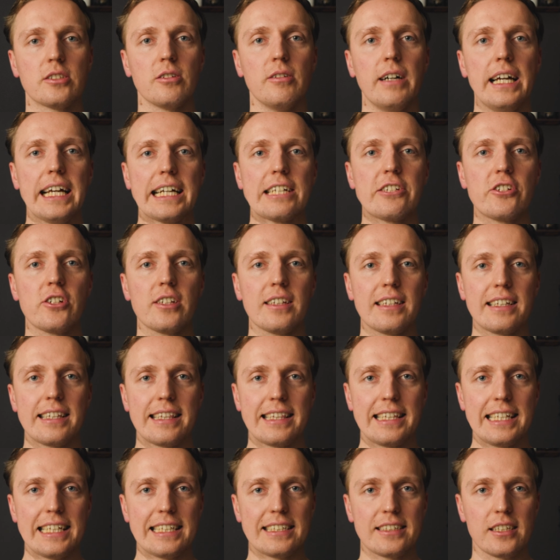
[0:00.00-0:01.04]
So actually,
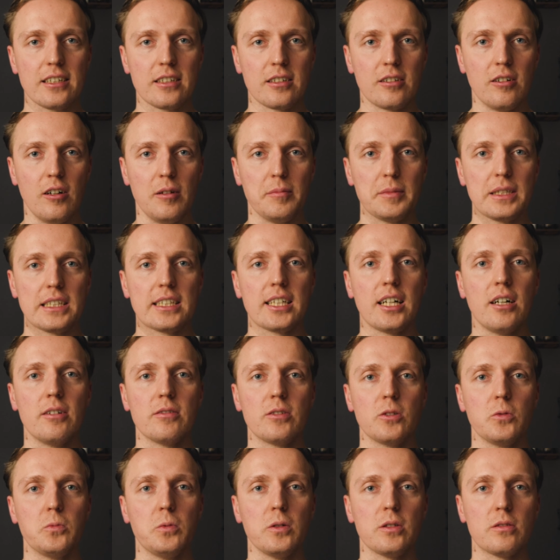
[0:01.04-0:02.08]
these are comments how
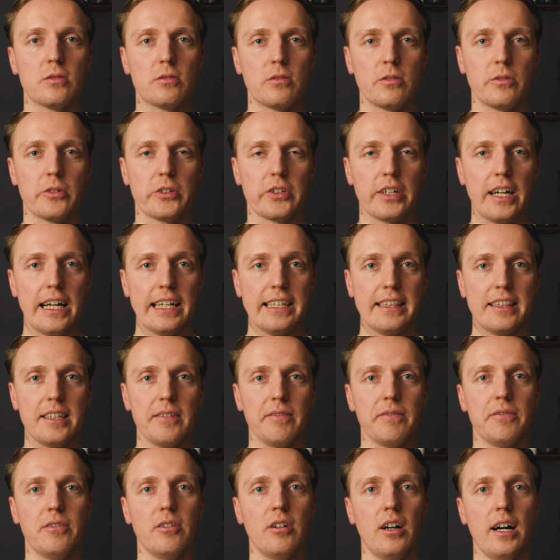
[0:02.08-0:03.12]
you want to write
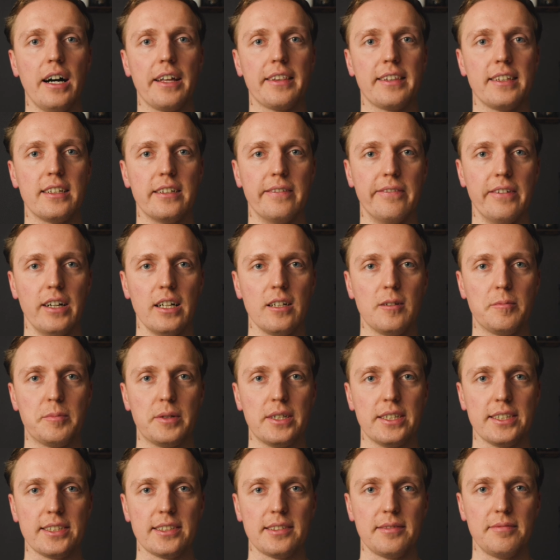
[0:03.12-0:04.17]
them for other
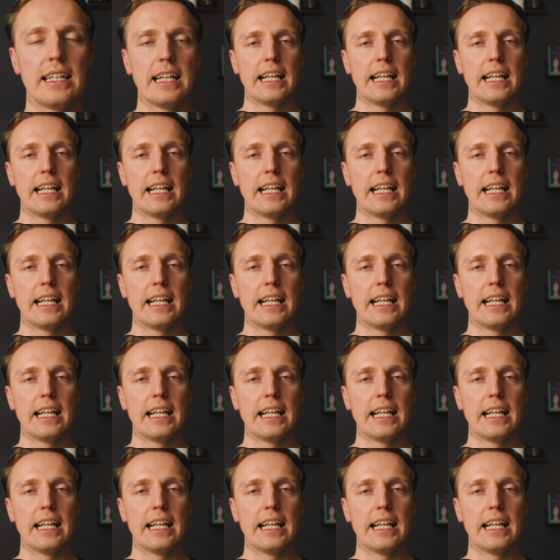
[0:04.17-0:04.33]
developers.